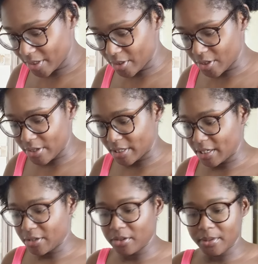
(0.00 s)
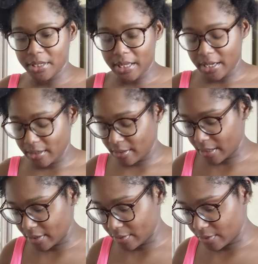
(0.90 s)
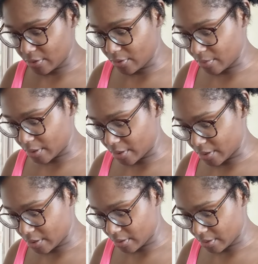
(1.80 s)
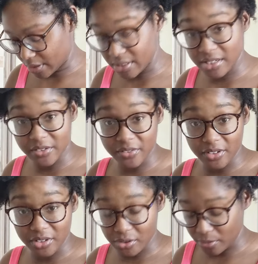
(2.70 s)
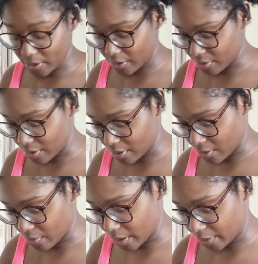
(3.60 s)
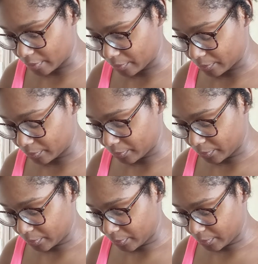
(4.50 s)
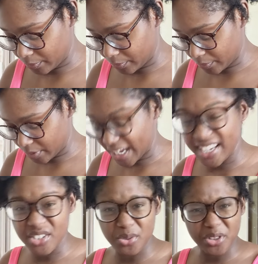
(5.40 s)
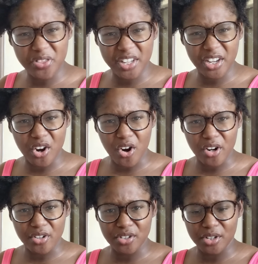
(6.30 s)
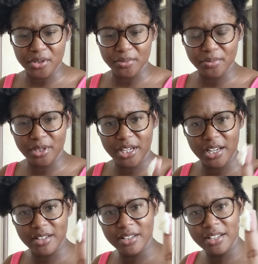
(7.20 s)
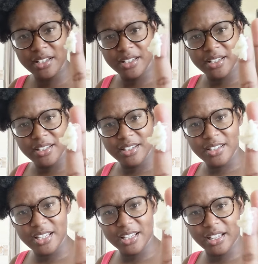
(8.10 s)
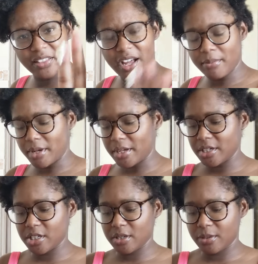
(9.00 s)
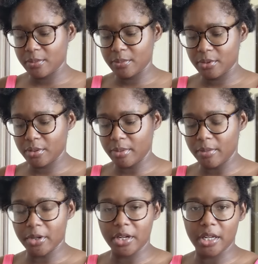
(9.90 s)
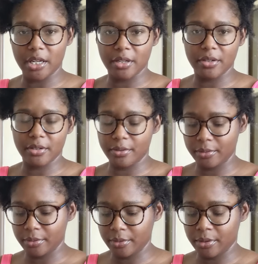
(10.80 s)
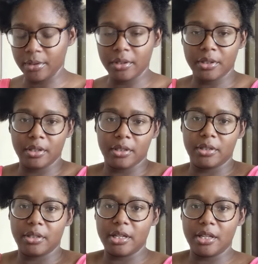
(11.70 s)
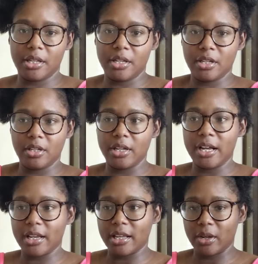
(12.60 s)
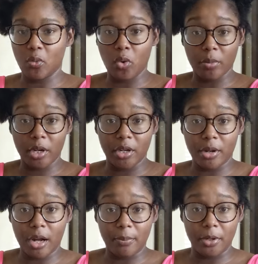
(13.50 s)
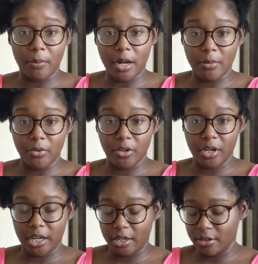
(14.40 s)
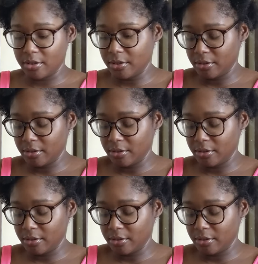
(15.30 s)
And so I take a little bit of that, not too much, because this stuff a little bit goes a long way. And it's real thick and hard, so you gotta take like that much, put it in the palm of your hand, and then you gotta like warm it up in the palms of your hand.